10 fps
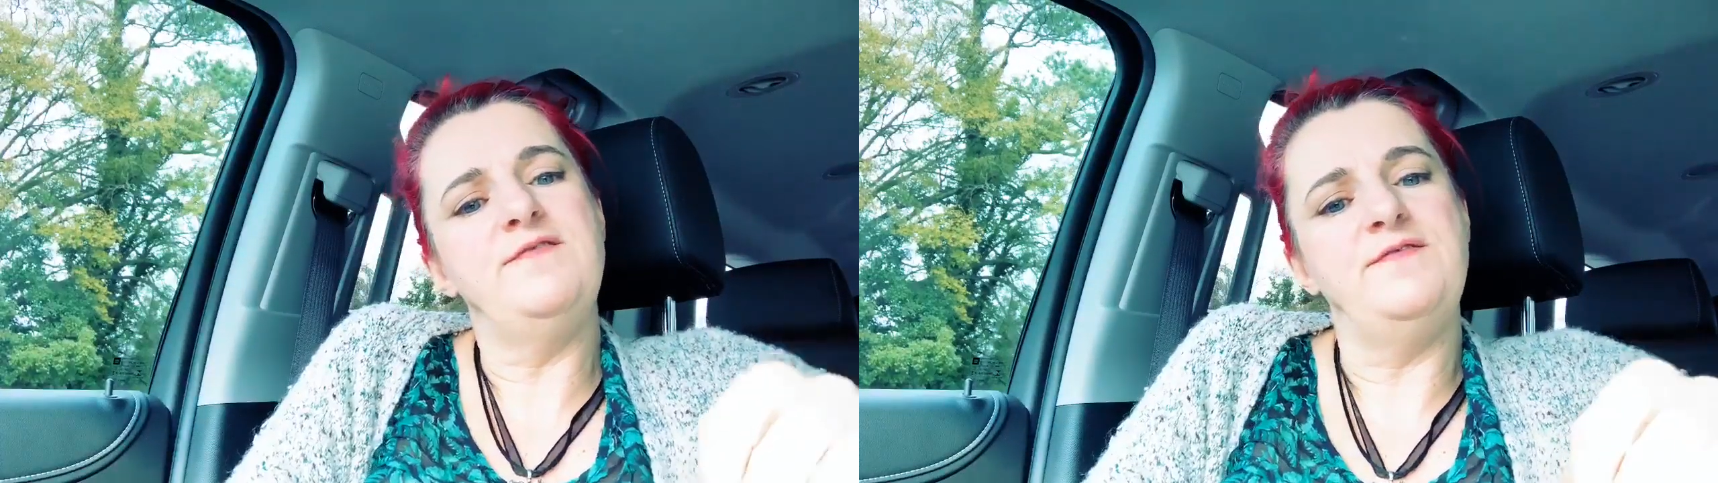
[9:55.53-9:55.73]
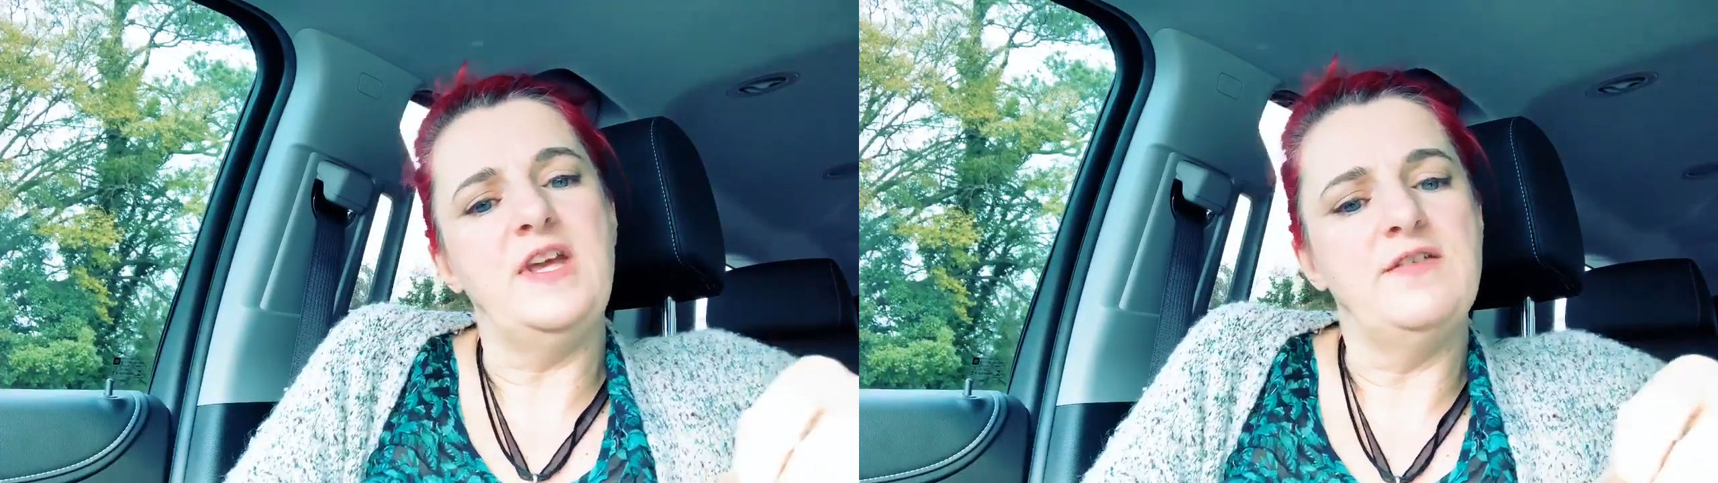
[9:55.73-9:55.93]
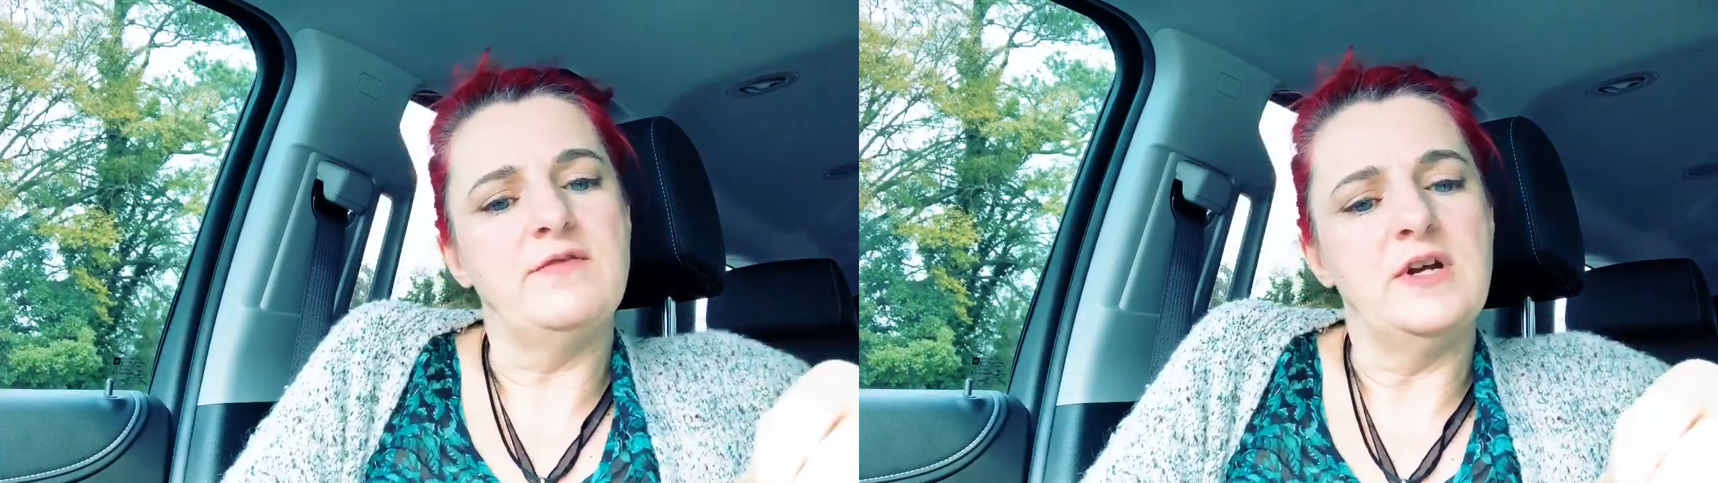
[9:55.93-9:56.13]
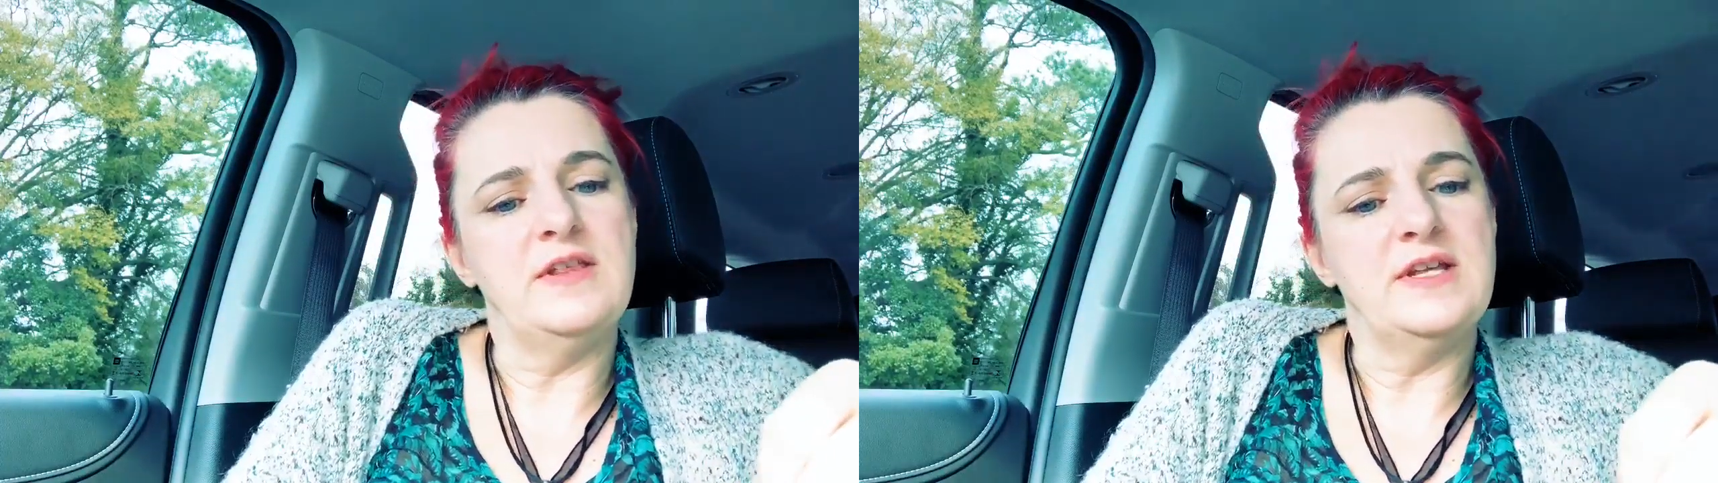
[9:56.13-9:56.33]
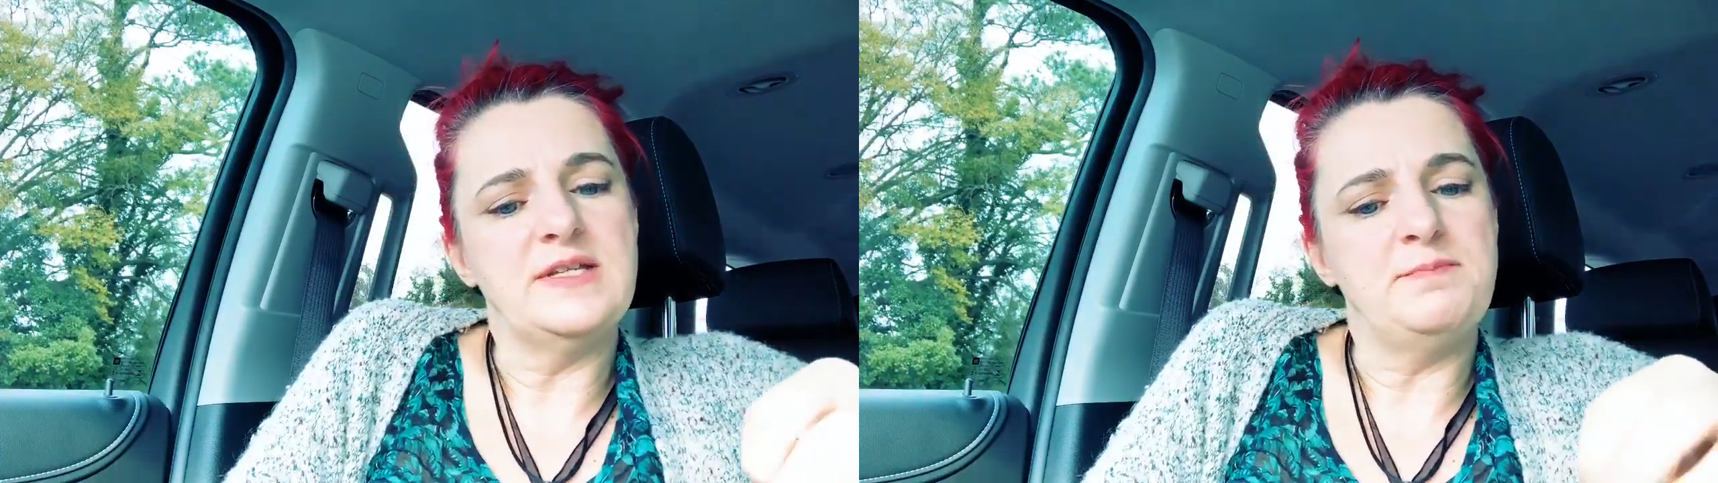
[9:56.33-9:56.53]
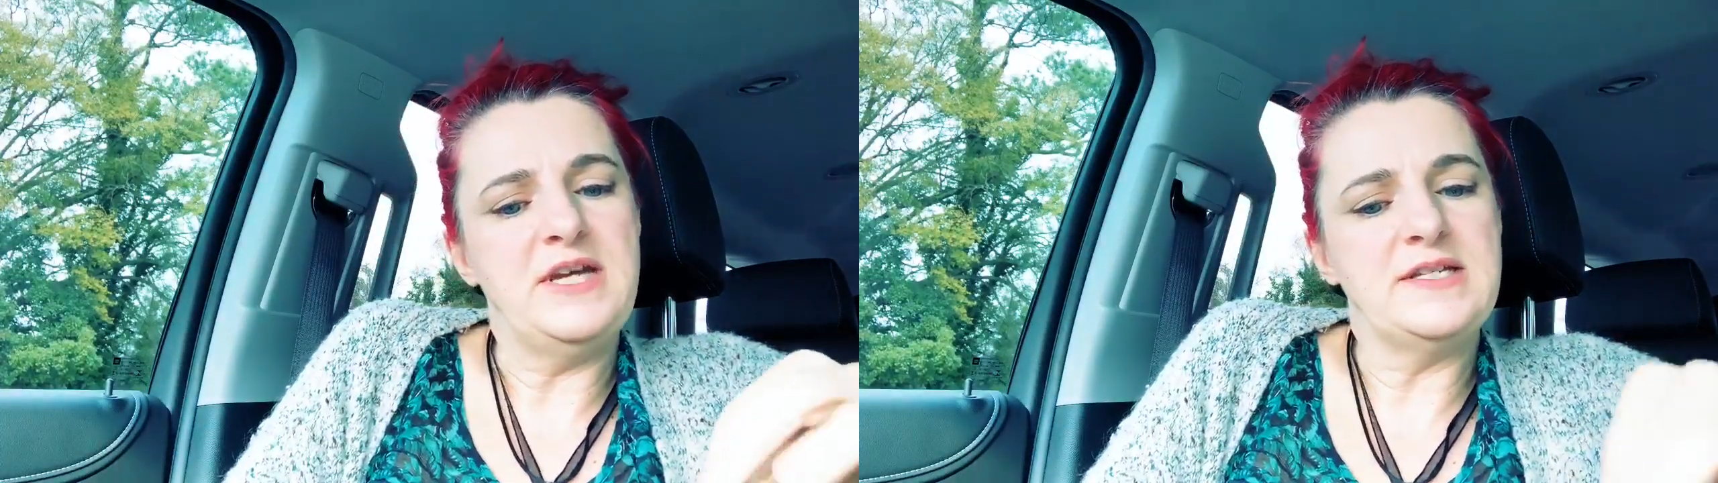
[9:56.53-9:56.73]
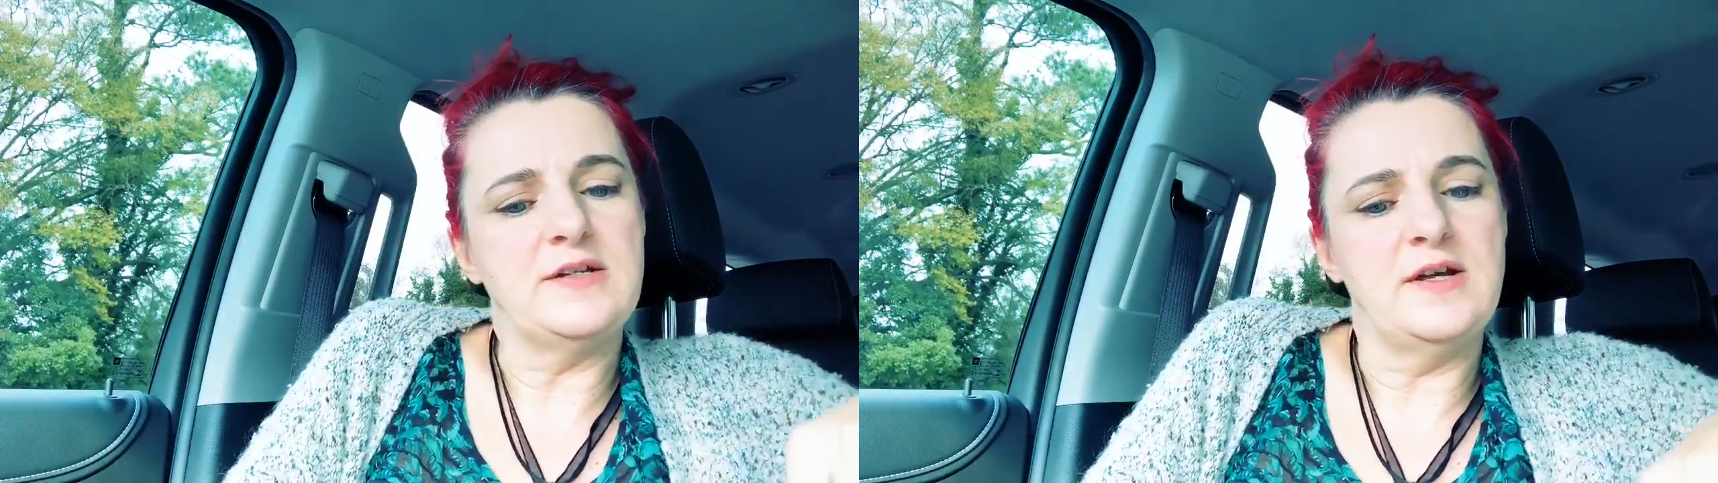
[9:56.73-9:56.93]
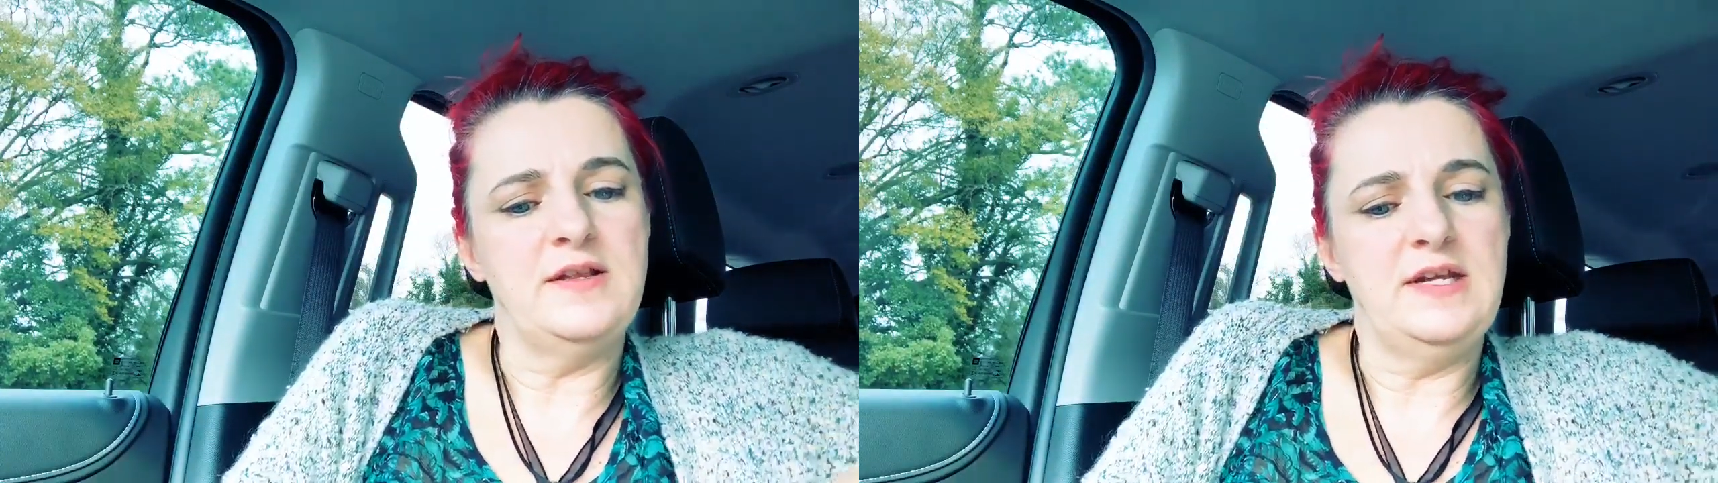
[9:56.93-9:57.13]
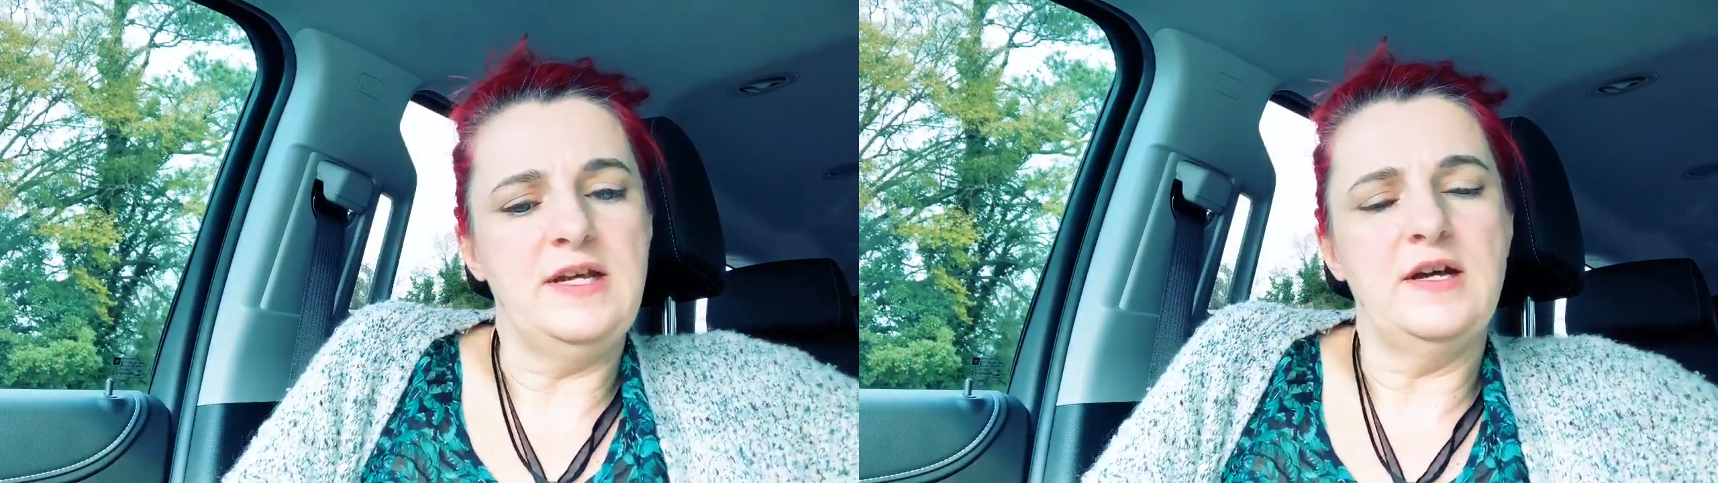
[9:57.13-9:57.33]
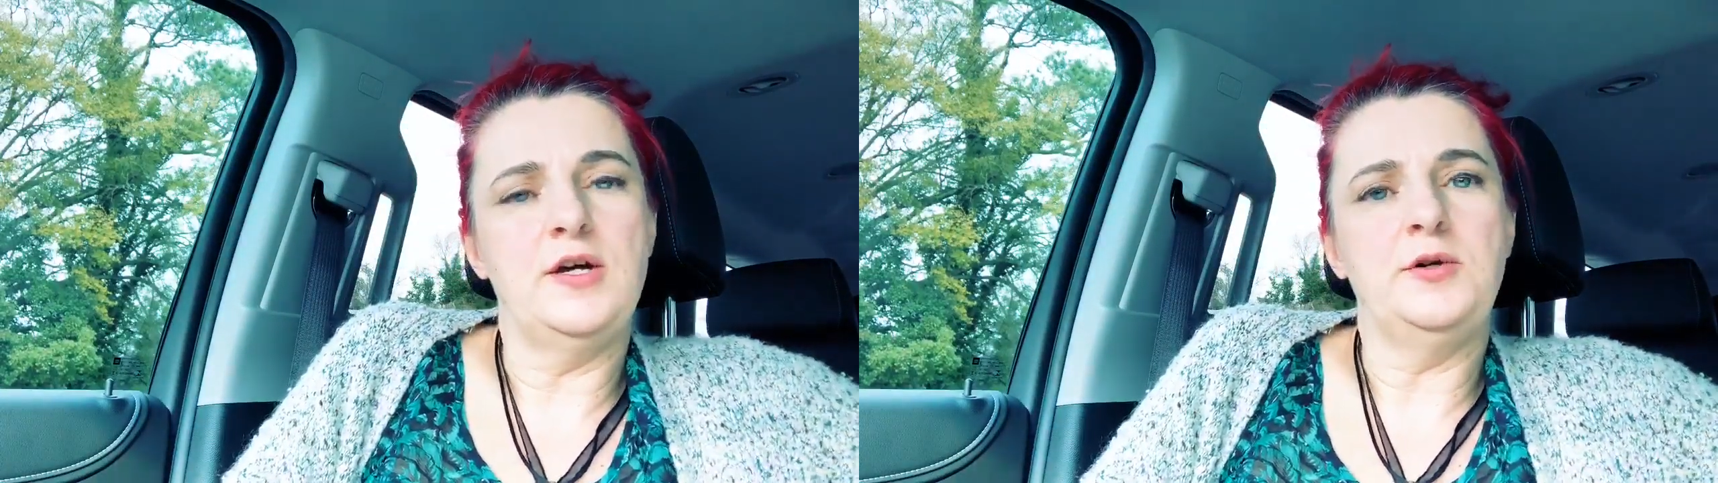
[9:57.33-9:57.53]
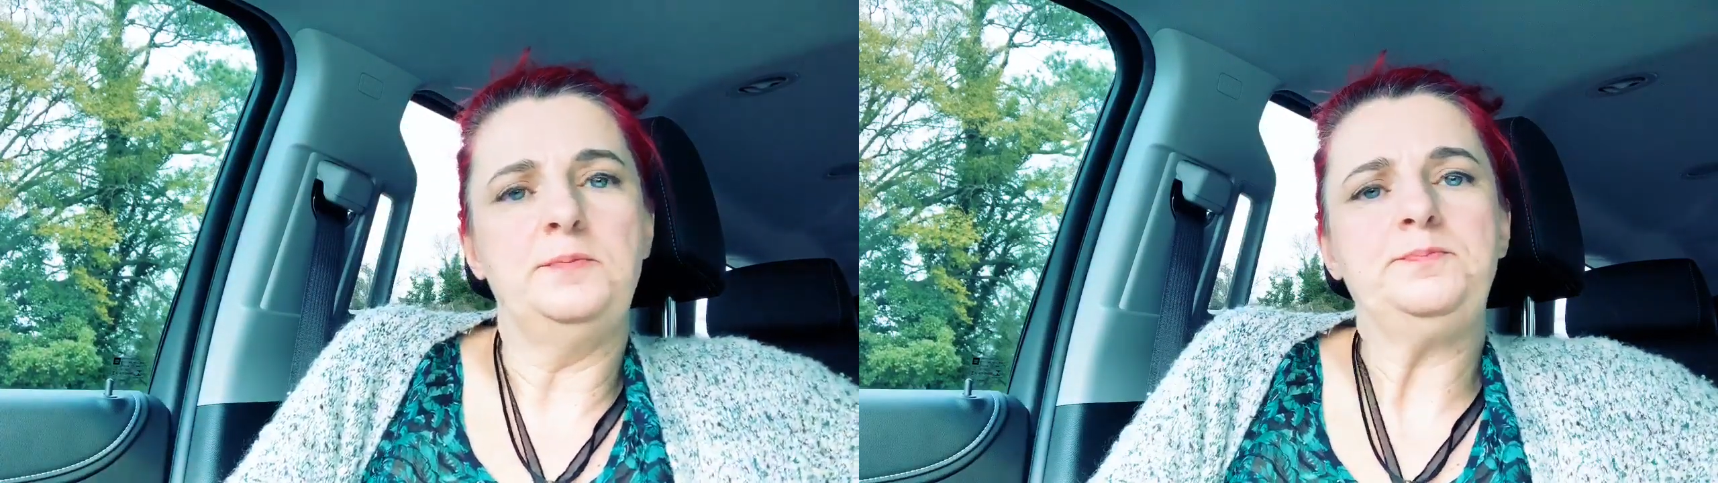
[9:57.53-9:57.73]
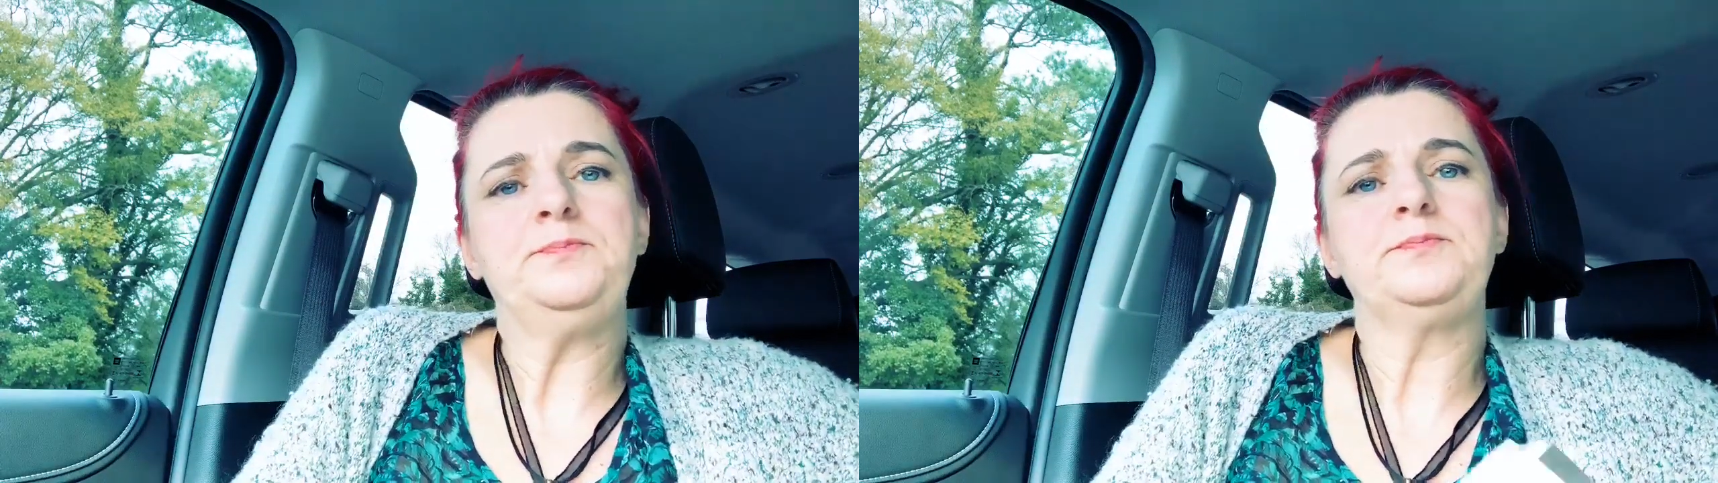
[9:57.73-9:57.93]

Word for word: favorite that's based on the um